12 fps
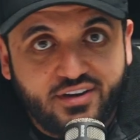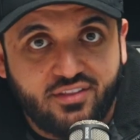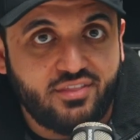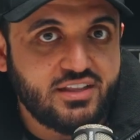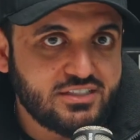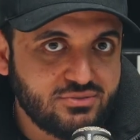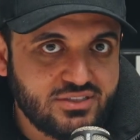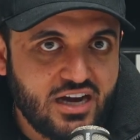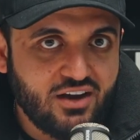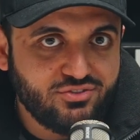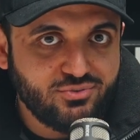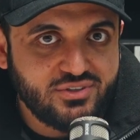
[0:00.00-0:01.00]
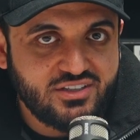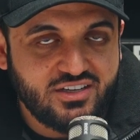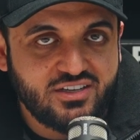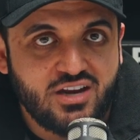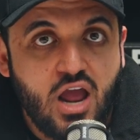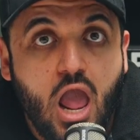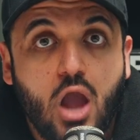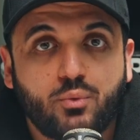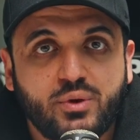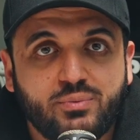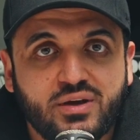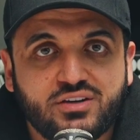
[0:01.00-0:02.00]
it. This was after we did it.
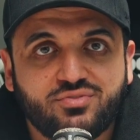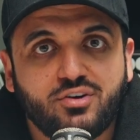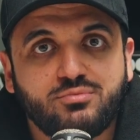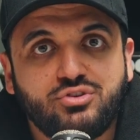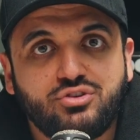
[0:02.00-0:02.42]
We went from